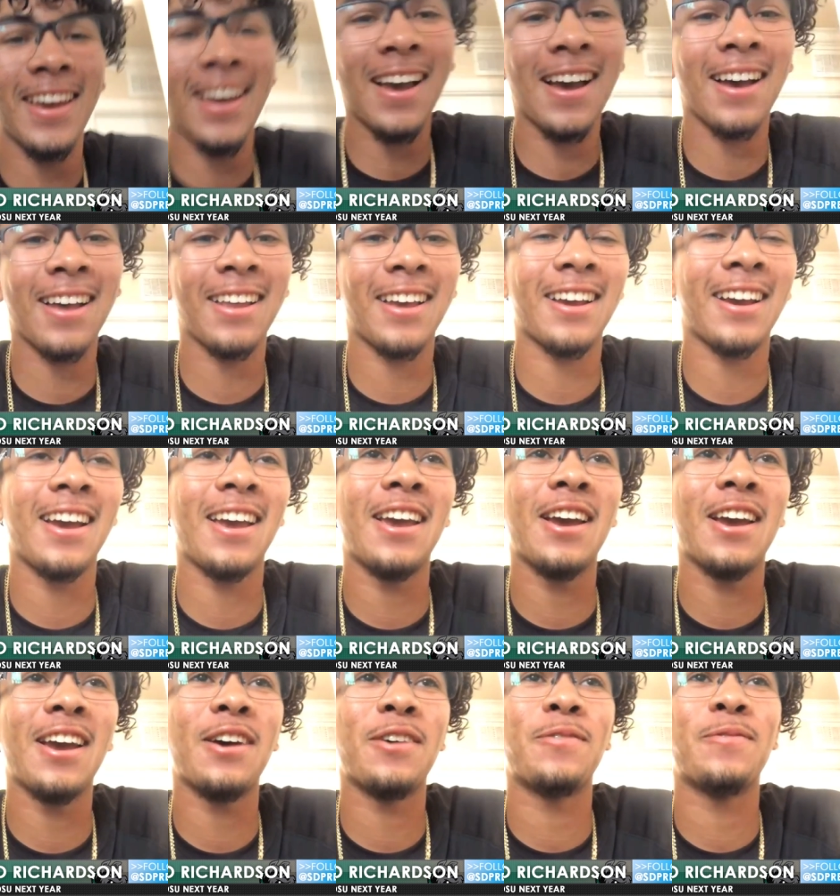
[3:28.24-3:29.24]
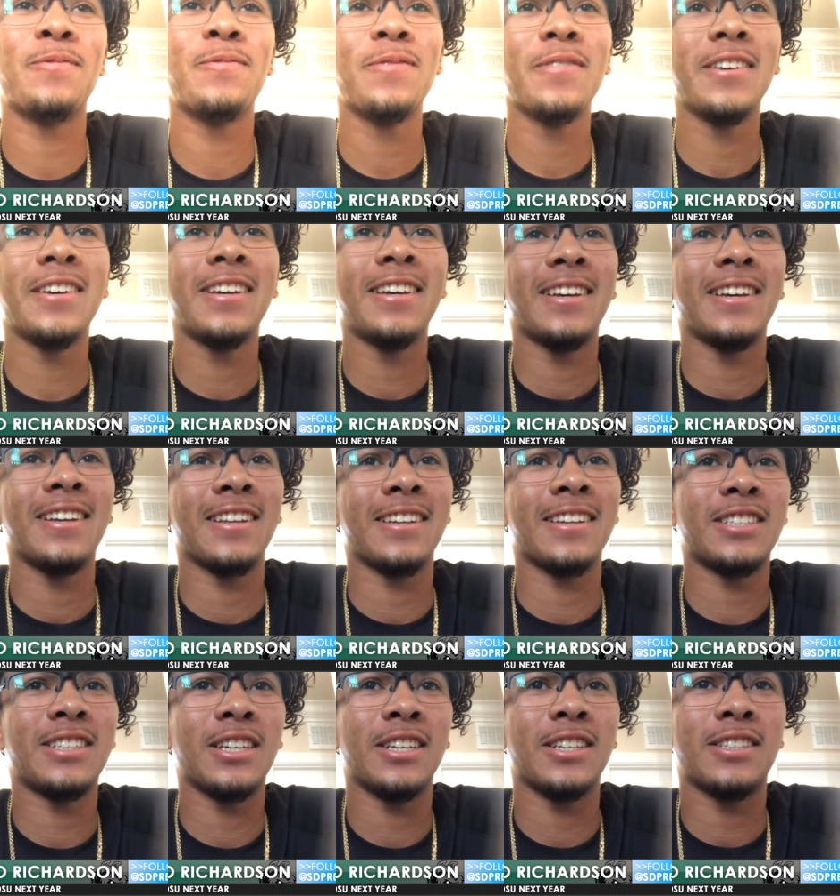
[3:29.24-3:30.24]
yeah, like I am. It's
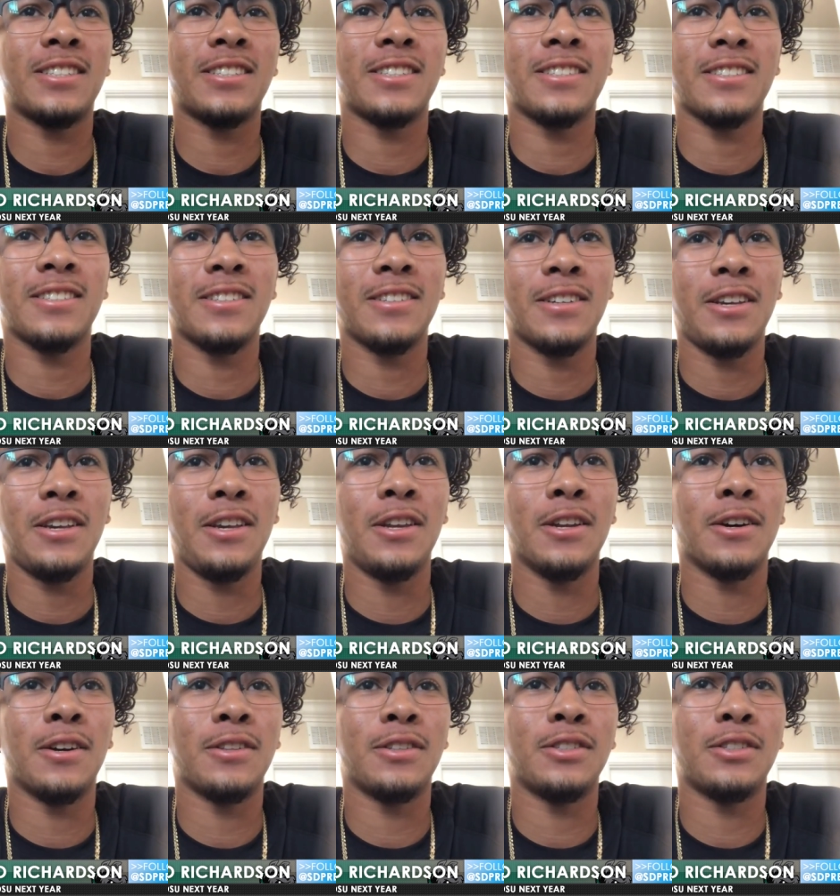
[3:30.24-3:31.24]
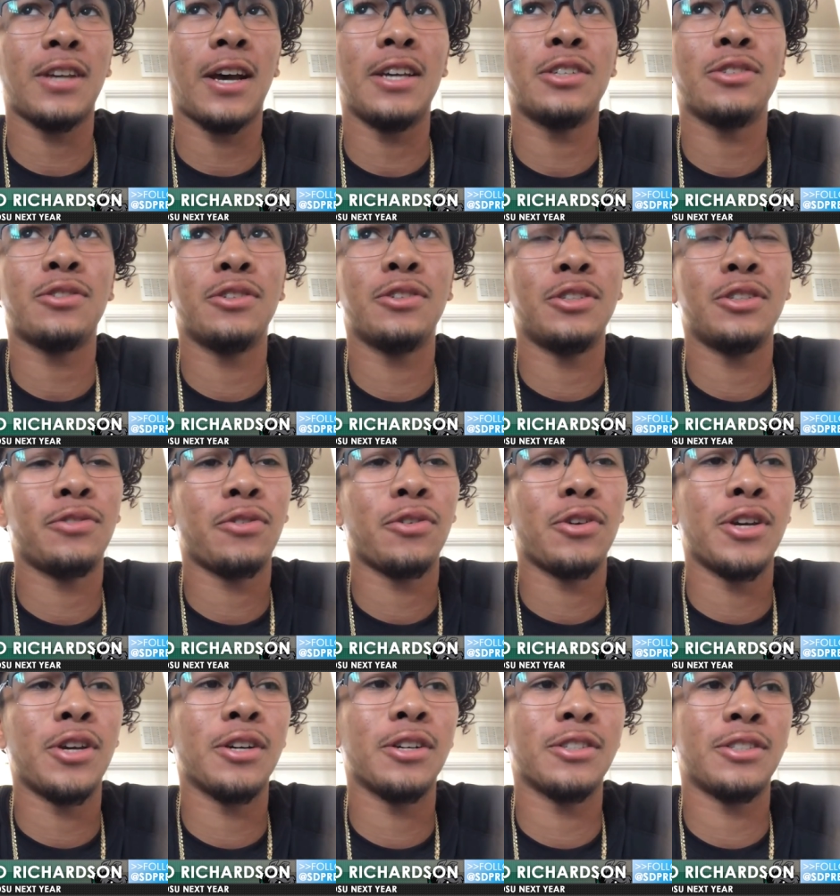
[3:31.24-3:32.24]
just, you know, these high school, these four
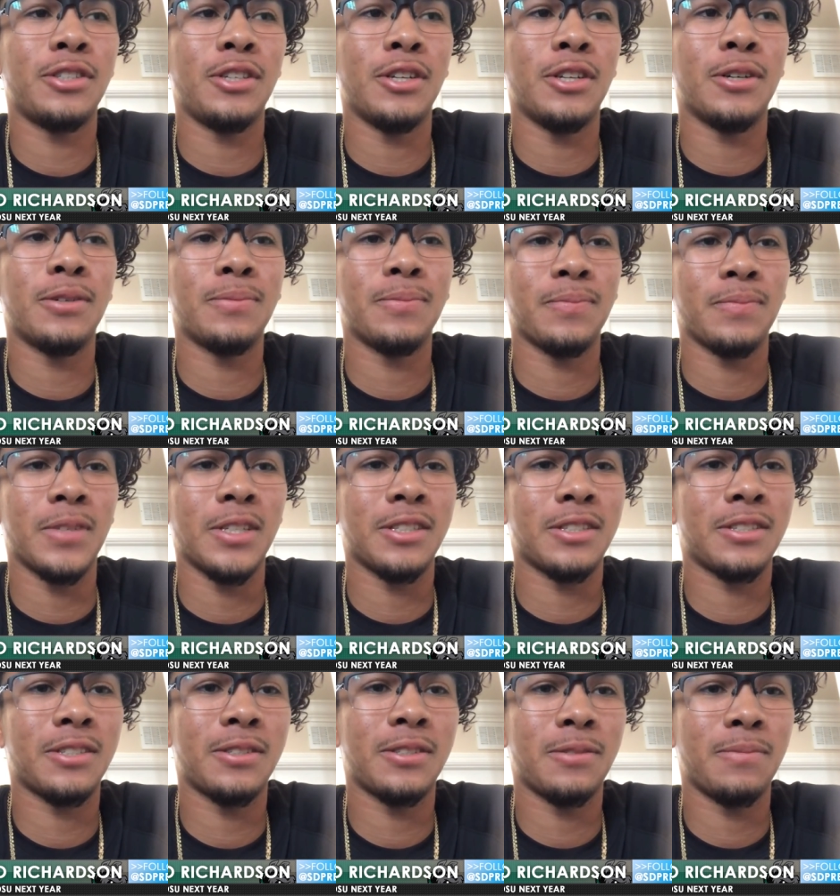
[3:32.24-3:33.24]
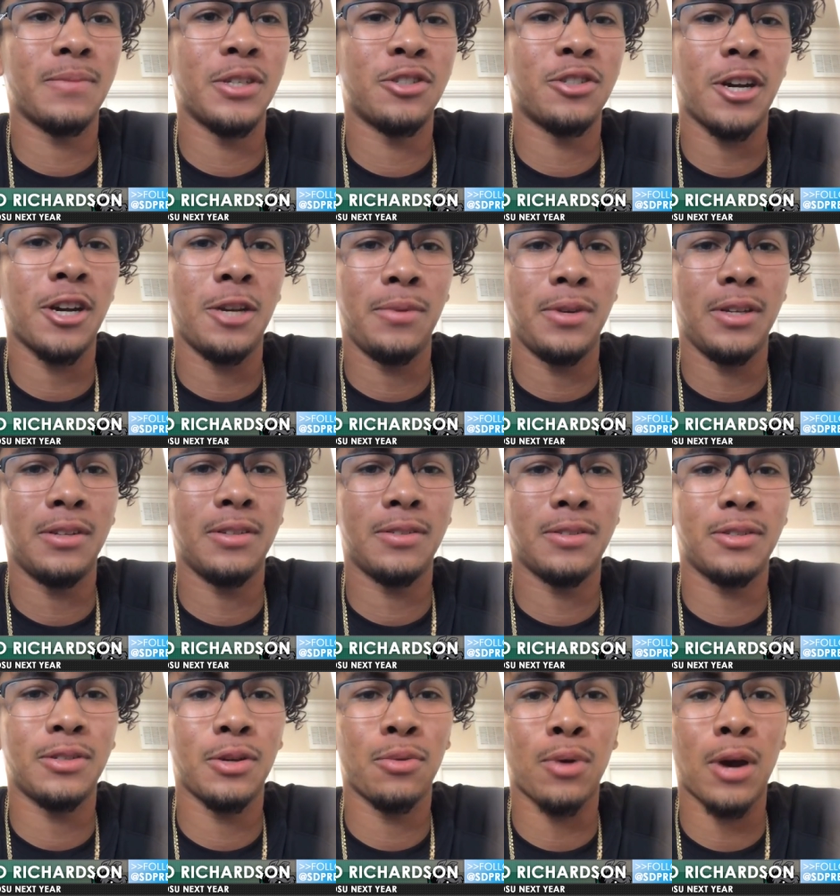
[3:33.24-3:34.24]
years, you know, it's been training me
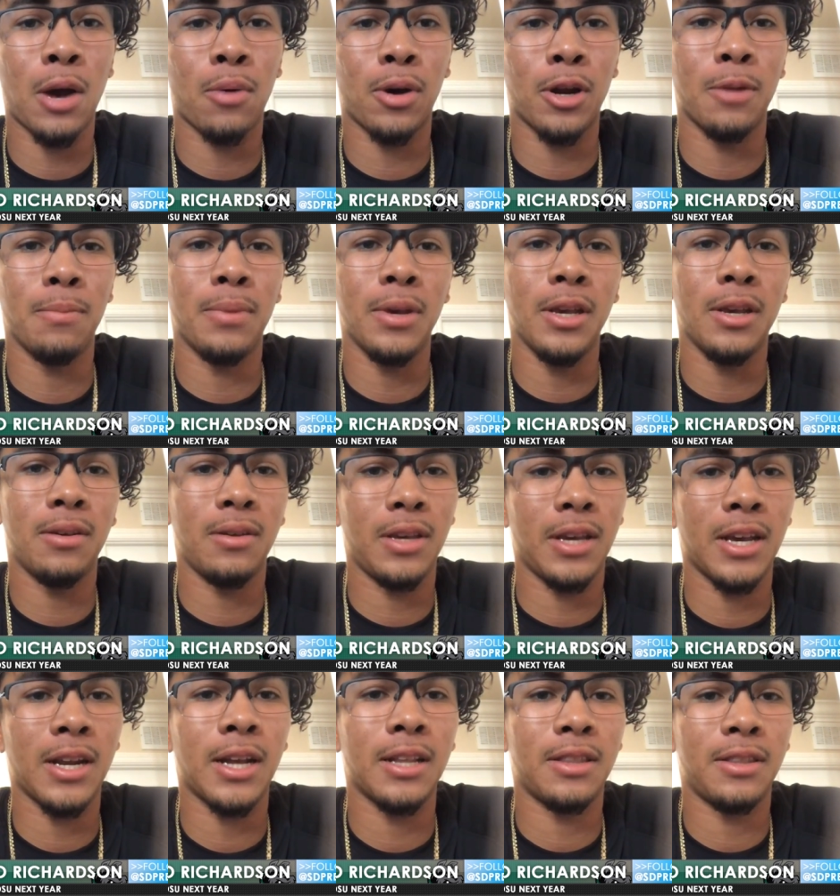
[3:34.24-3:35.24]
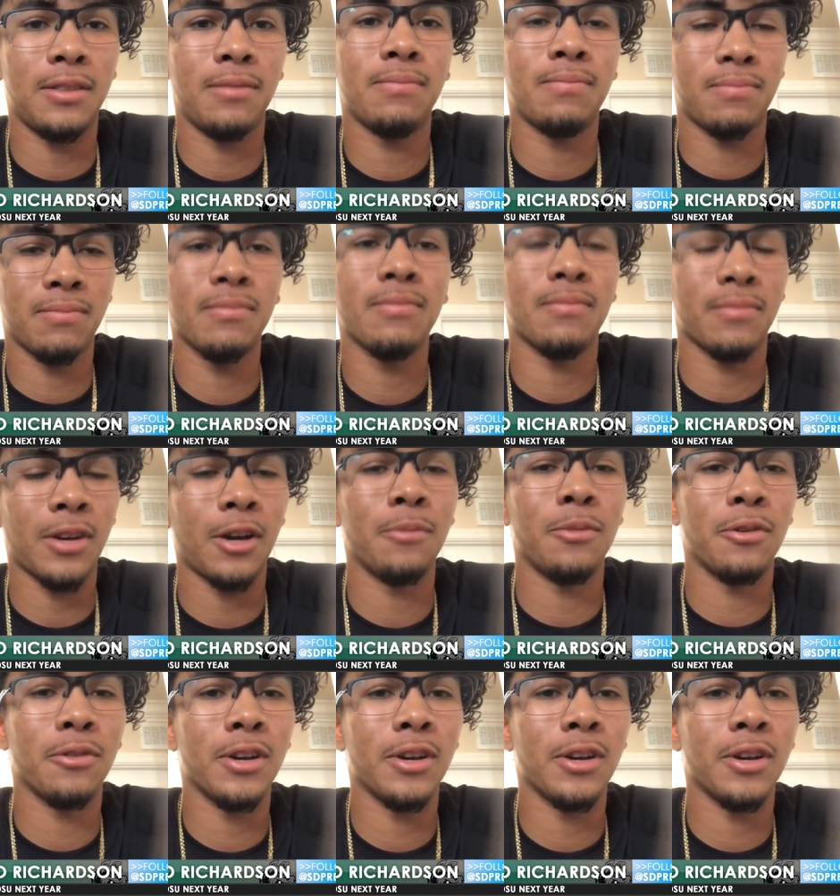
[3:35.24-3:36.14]
to where I want to be and I I'll be